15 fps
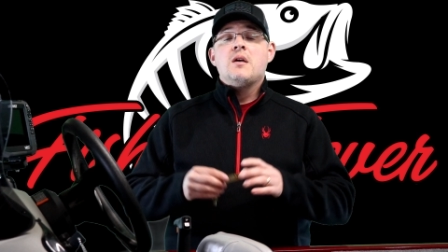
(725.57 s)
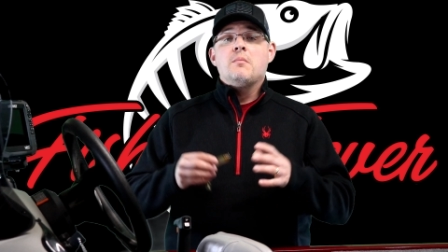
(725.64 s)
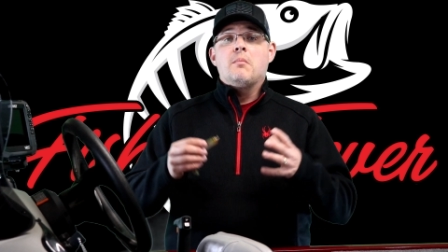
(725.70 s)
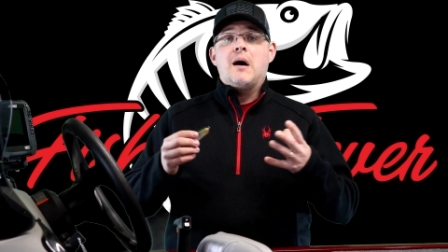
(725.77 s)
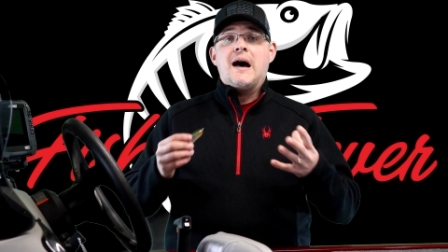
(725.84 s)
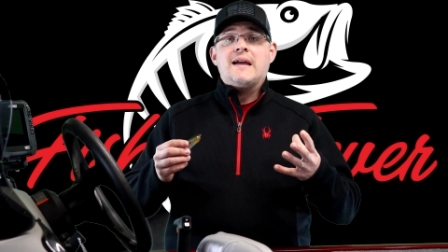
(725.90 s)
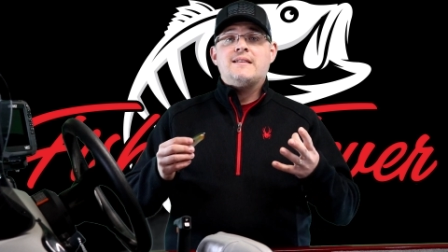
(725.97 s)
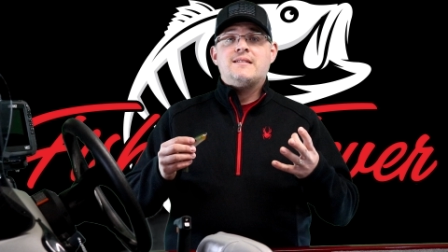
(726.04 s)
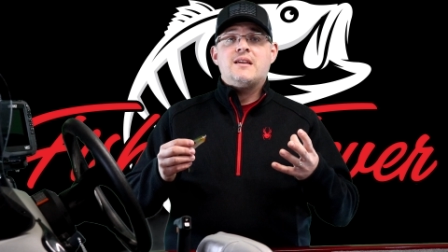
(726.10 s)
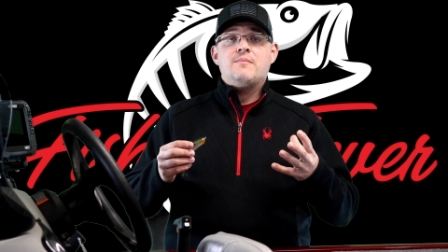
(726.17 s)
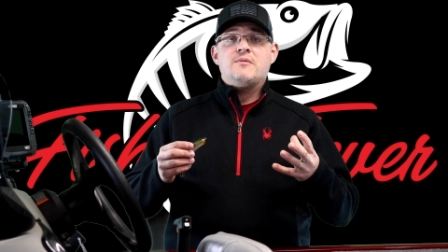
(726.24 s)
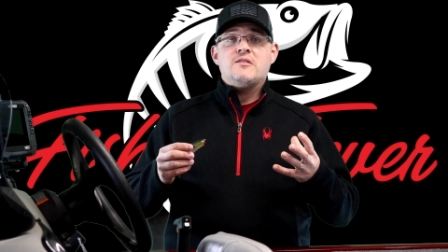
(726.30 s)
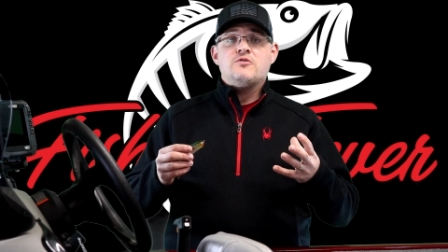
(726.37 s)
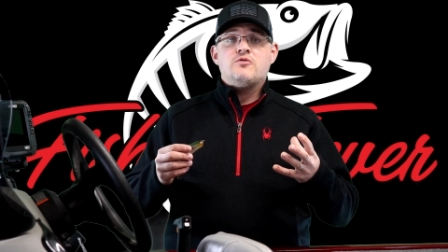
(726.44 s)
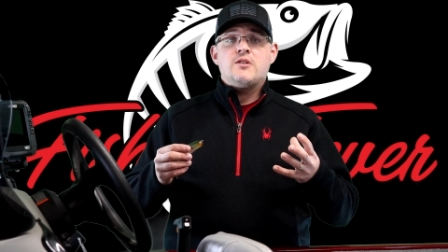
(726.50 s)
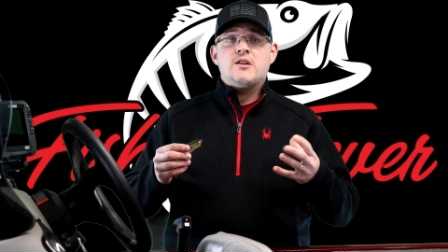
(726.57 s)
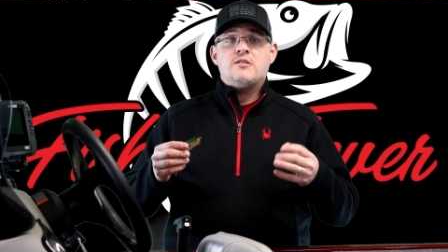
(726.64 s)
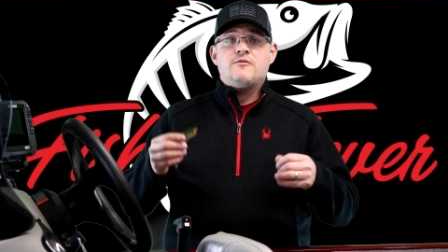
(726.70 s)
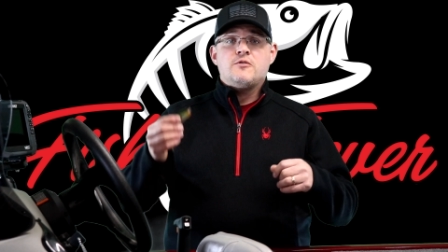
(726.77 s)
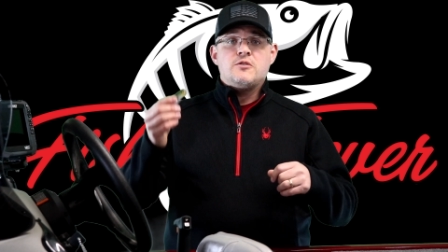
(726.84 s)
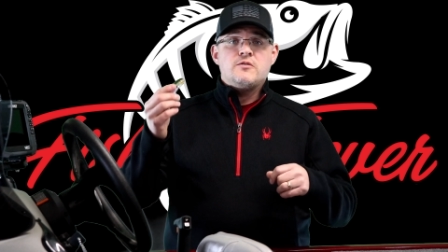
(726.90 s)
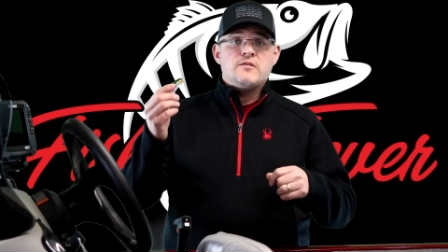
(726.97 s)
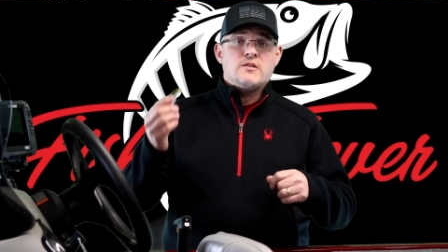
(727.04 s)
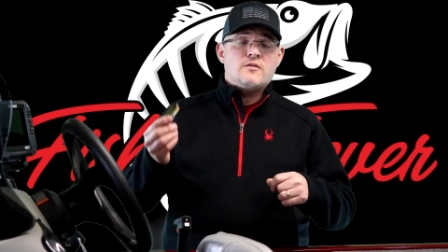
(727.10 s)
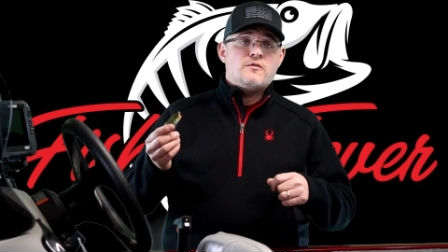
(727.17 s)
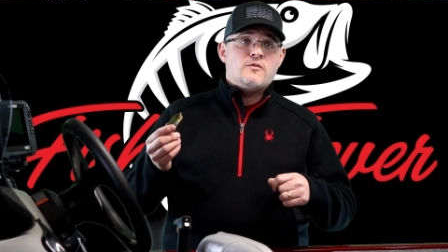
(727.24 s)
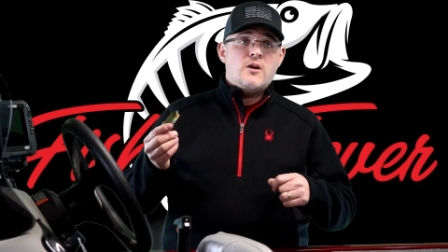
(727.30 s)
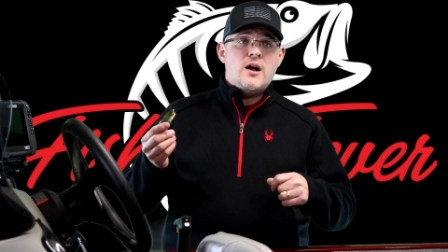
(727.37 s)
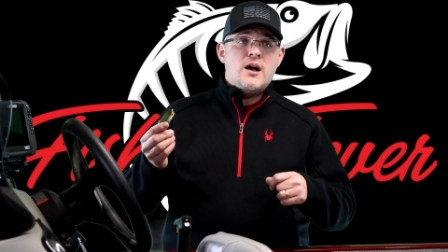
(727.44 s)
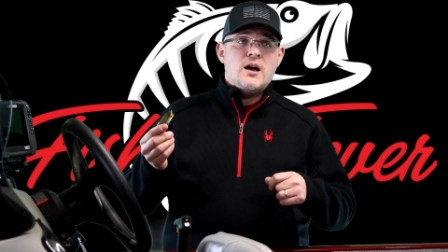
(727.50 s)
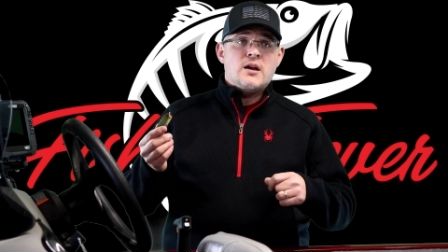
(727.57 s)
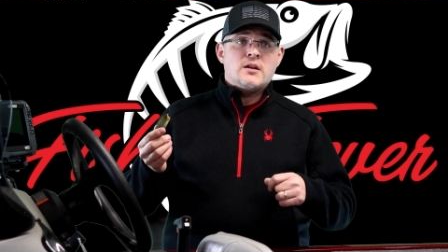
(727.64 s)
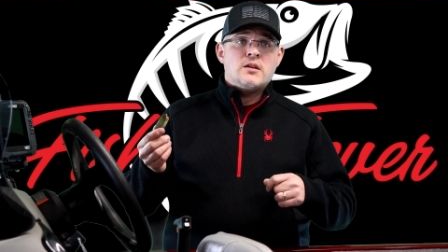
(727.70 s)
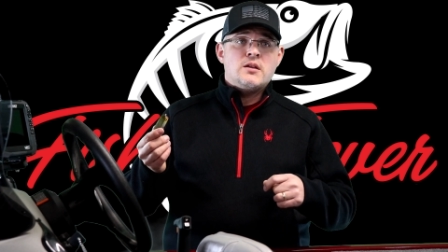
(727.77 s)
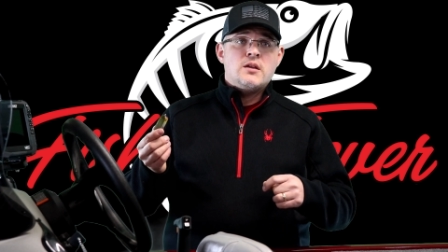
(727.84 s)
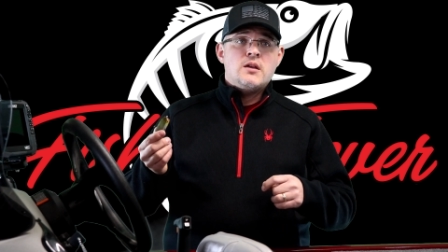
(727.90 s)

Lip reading: My tips and tricks for using a frog